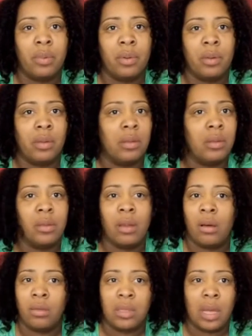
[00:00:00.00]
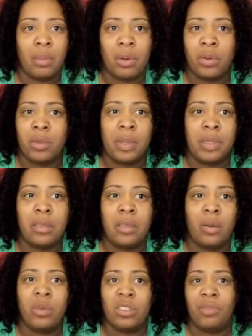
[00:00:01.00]
a long time ago, especially like when
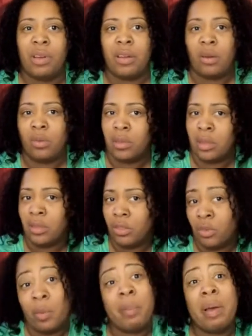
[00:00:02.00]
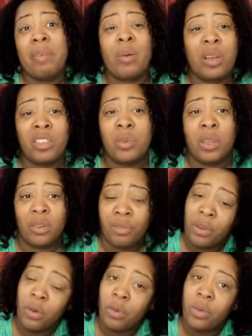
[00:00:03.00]
she found out that the store, matter of fact, when she was on the
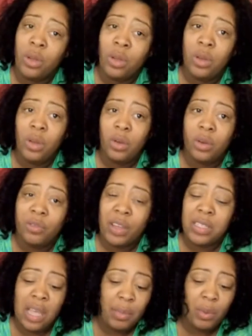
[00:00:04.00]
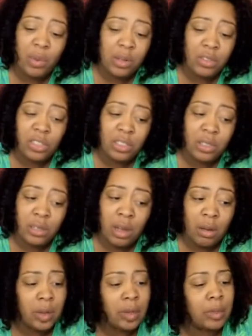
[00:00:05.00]
phone or FaceTiming with her, she should have caught
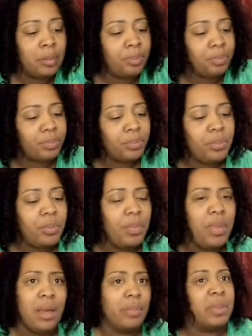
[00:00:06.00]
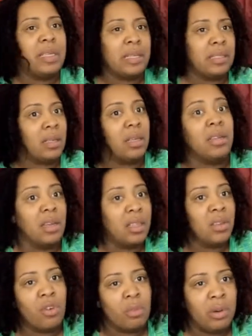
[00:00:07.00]
that up. Because another
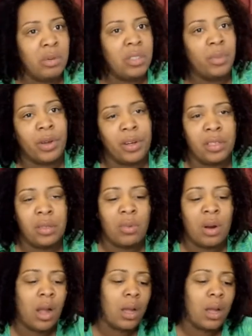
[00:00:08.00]
farmer is bringing it to Ra.